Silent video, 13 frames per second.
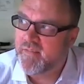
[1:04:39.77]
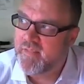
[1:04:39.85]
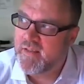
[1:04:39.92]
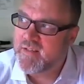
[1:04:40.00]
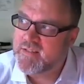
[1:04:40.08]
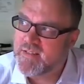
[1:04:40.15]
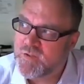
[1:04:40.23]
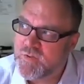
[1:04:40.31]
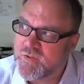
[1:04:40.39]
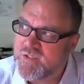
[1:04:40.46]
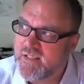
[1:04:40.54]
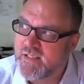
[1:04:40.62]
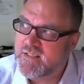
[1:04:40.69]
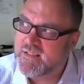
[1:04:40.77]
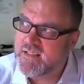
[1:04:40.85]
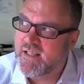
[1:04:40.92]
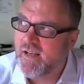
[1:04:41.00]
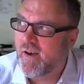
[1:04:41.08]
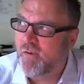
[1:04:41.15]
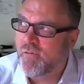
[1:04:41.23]
think is interesting is
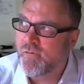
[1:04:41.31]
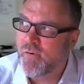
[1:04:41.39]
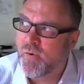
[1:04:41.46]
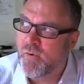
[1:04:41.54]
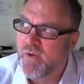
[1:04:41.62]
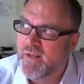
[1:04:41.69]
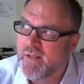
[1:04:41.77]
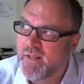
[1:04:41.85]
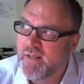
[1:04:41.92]
that also,